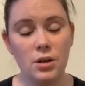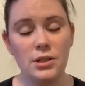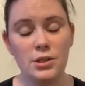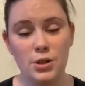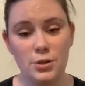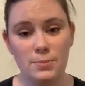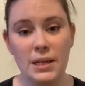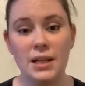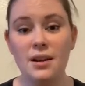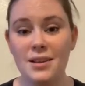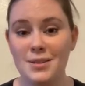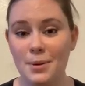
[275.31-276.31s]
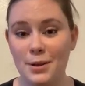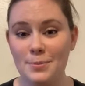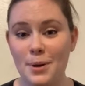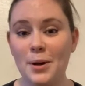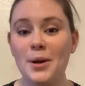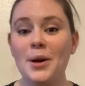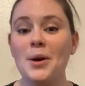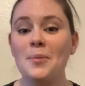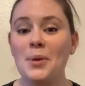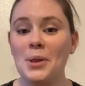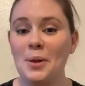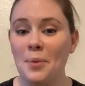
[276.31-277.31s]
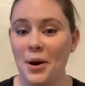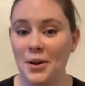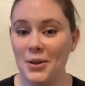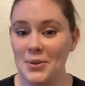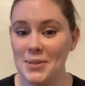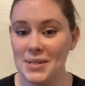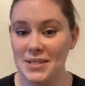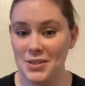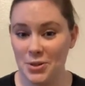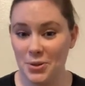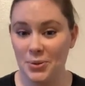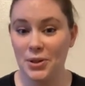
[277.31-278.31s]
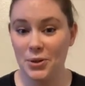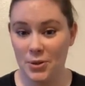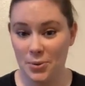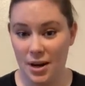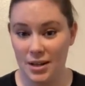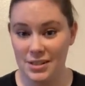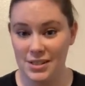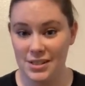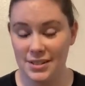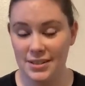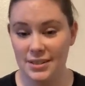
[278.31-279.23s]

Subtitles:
Excuse me, not smallest part, but the part closest to your crotch.